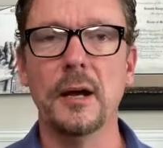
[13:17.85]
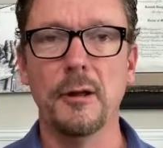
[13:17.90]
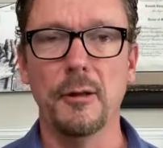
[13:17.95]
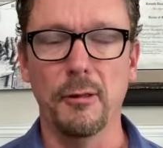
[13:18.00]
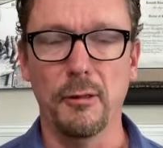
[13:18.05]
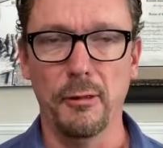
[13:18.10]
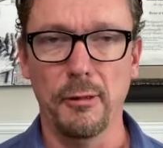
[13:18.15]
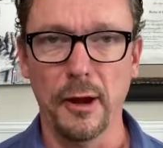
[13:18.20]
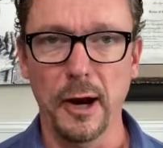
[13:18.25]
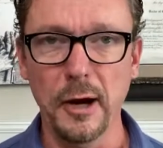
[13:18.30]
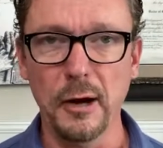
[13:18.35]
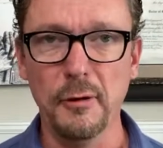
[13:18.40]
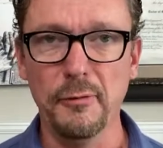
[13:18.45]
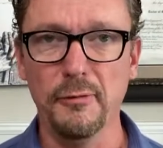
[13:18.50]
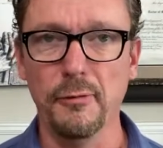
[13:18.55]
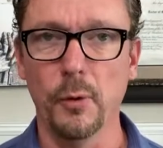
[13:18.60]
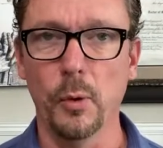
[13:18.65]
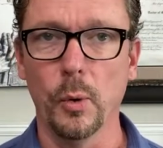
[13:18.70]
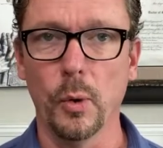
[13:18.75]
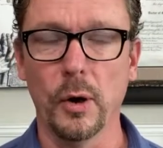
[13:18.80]

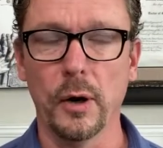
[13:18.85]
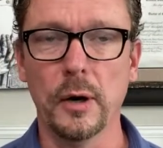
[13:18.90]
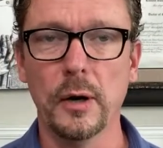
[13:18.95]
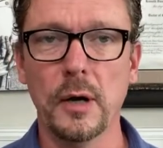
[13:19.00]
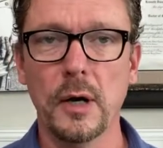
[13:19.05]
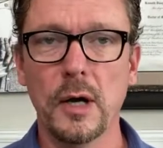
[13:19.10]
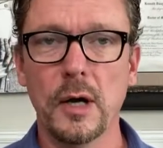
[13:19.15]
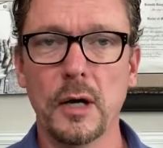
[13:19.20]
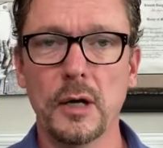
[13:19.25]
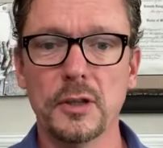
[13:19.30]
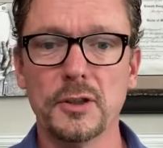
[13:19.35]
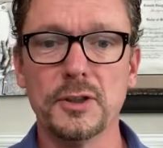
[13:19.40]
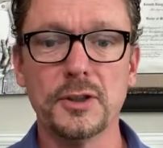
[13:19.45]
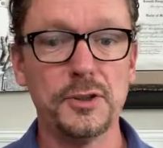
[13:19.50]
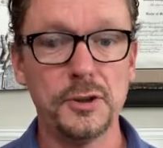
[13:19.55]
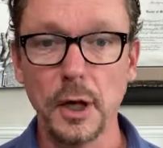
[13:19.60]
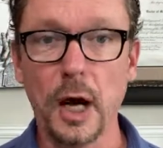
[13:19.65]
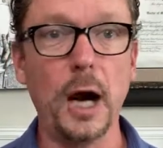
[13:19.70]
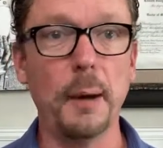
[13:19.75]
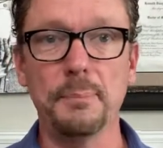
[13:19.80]
Therefore,
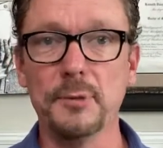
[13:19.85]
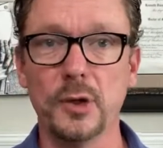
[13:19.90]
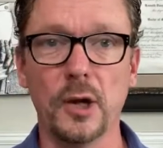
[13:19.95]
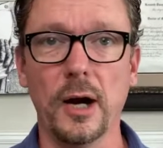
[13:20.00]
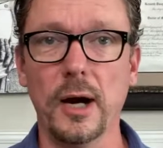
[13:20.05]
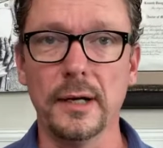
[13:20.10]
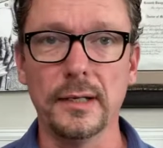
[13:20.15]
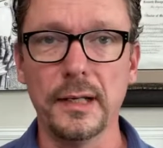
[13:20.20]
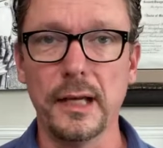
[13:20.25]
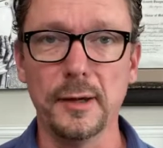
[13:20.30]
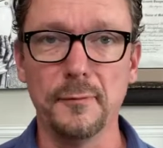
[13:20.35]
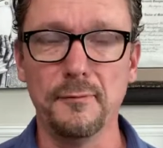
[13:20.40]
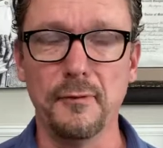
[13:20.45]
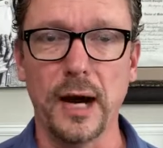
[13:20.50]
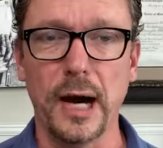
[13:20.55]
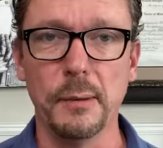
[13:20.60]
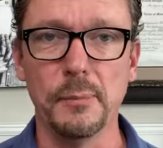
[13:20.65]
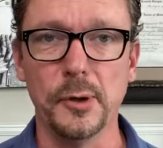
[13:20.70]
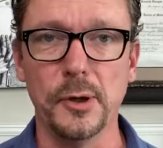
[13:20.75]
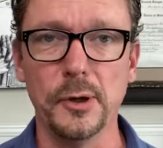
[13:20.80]
stop trying to get
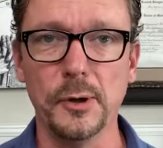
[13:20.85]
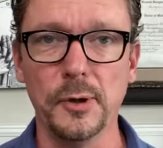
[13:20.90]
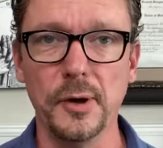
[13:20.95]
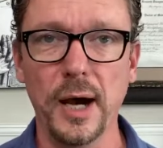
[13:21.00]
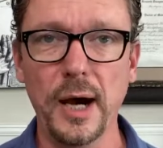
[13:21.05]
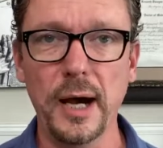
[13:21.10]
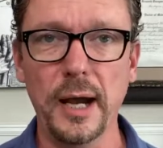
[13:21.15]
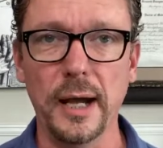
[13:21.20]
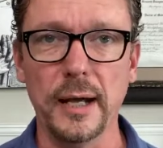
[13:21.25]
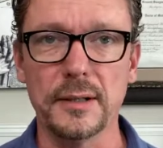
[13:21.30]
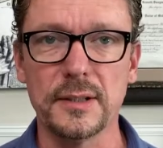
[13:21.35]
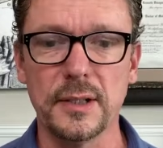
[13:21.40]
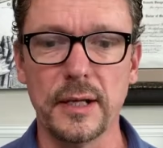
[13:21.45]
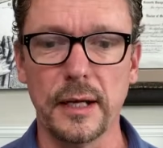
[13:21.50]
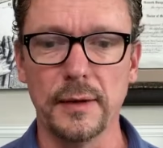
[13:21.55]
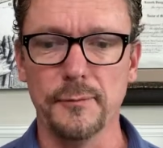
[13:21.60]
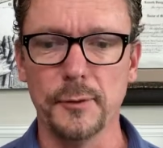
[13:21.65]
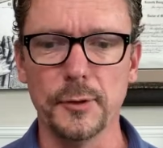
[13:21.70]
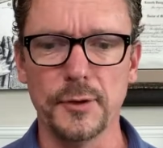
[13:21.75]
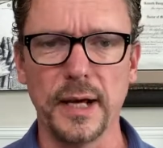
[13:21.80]
fiber in your diet.
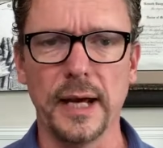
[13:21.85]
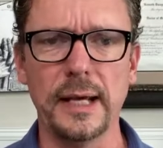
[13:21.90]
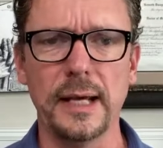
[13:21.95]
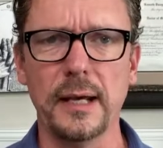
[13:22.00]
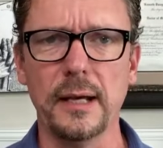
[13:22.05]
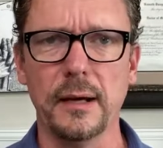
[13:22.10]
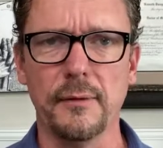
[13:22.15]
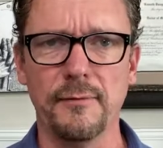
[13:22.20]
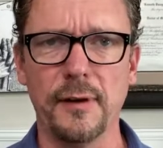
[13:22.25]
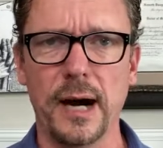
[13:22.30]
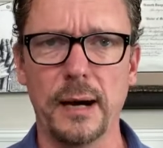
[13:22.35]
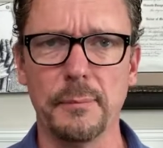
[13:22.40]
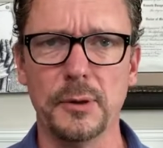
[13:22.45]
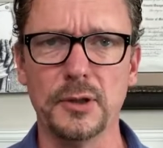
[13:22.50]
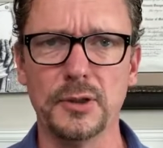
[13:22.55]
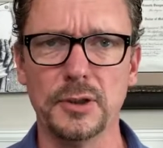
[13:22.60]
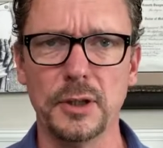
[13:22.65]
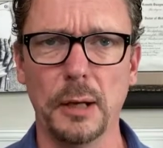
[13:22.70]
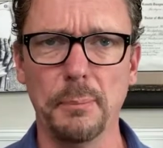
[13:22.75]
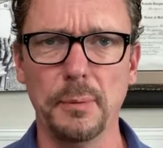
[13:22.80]
If you're taking a fiber
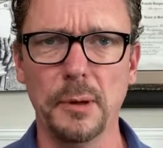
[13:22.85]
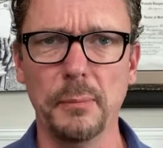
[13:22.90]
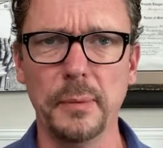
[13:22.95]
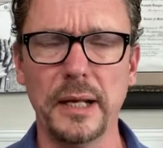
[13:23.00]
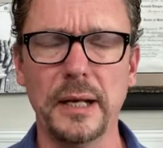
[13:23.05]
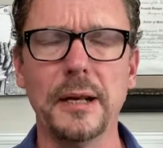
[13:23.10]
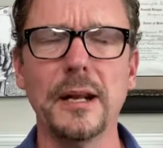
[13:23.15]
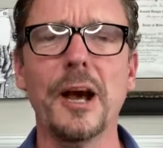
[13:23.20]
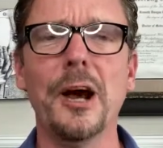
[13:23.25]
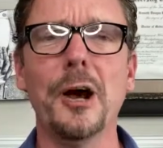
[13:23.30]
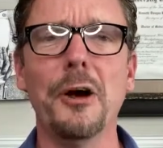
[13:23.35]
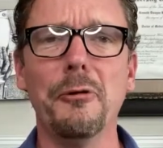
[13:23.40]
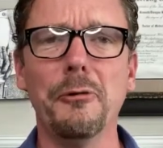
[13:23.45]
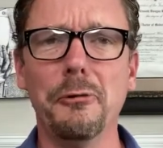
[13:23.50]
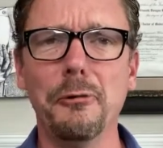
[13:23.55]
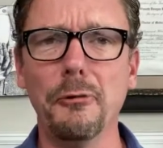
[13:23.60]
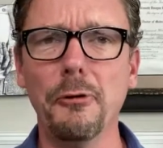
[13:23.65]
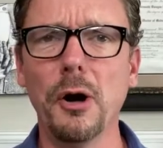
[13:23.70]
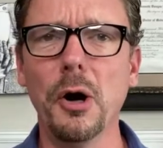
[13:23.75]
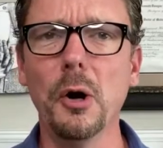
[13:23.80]
supplement,
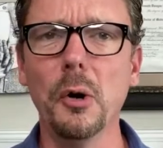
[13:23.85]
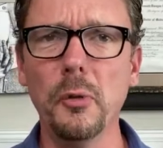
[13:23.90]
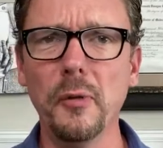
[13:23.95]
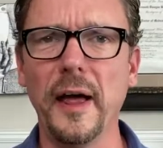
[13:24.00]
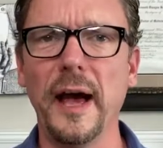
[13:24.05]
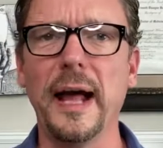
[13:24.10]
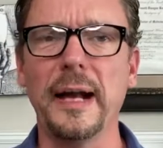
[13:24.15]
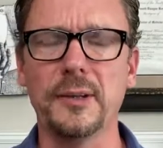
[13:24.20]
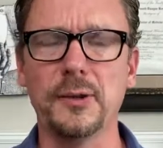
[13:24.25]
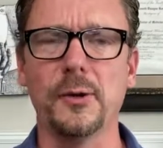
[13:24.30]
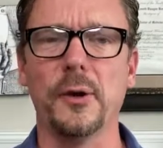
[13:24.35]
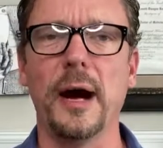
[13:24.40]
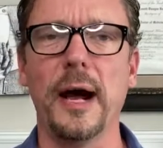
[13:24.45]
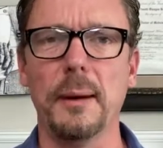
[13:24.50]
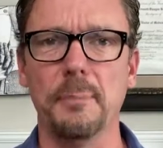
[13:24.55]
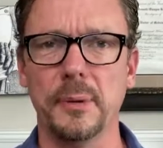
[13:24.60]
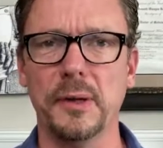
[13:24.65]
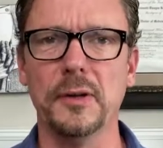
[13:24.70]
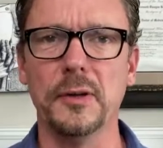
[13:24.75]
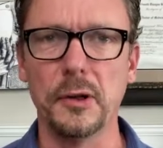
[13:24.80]
throw that
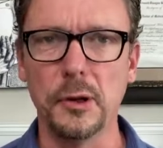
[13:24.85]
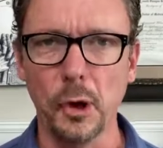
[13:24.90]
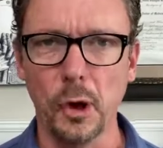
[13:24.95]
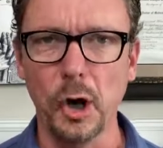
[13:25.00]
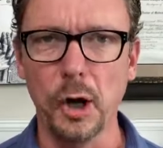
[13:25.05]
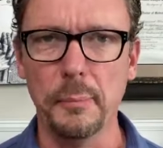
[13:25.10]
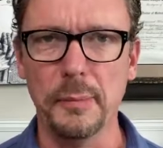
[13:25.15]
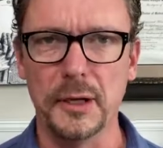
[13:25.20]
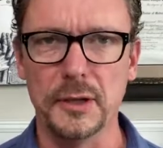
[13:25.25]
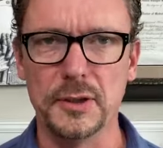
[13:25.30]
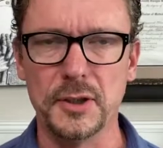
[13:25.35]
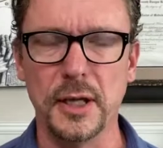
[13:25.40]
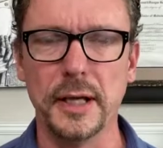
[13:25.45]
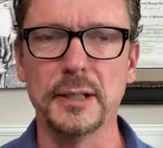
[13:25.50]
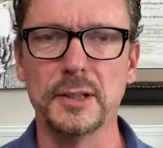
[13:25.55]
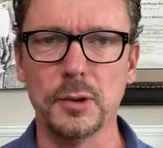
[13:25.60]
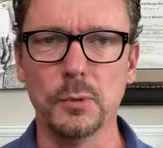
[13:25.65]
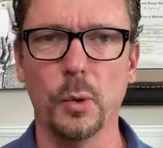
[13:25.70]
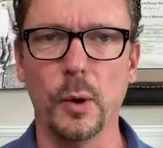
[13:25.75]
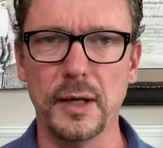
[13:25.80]
crap in the garbage.
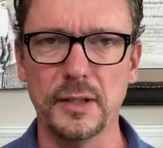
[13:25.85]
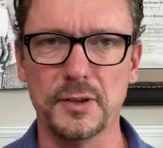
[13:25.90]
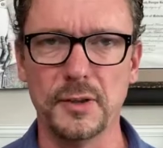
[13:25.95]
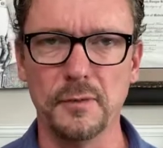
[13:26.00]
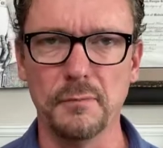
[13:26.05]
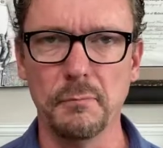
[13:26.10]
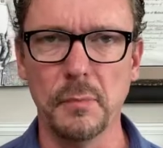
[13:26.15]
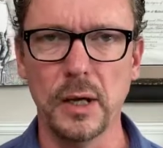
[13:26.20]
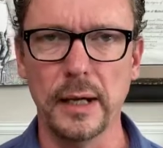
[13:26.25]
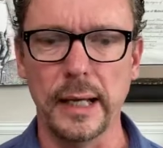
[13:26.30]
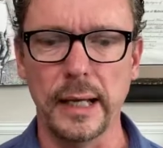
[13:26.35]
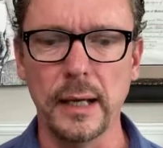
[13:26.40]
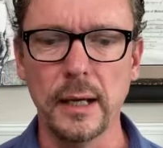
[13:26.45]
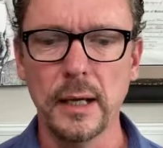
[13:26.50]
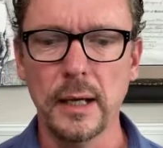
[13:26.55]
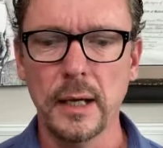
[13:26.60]
It's a waste of money.